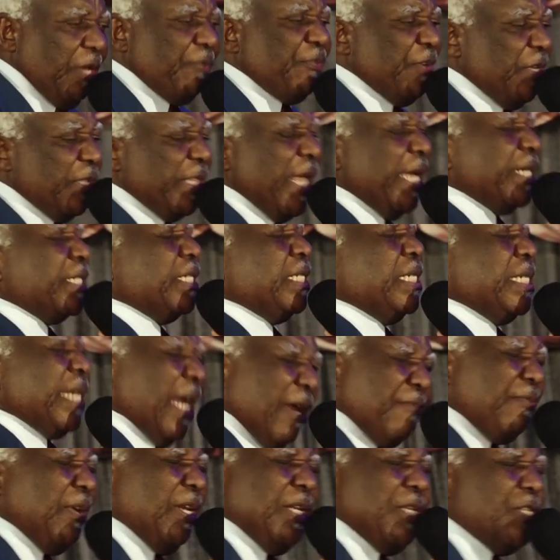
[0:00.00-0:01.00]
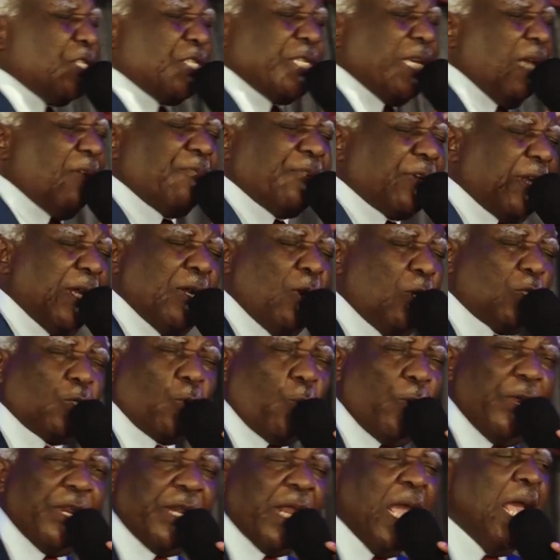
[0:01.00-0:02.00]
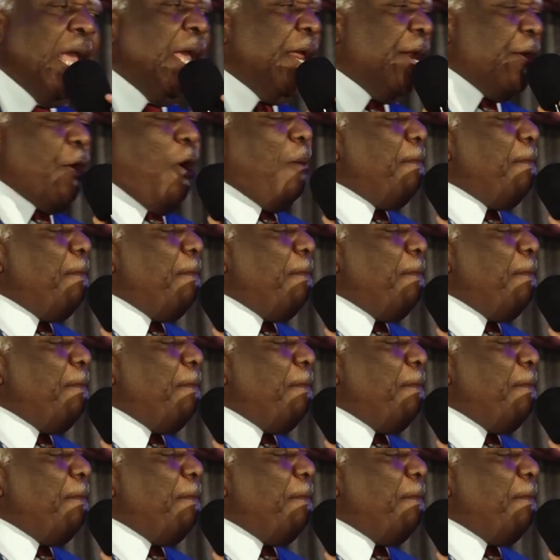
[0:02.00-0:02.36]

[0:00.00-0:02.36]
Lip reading: Even the devil himself cannot win.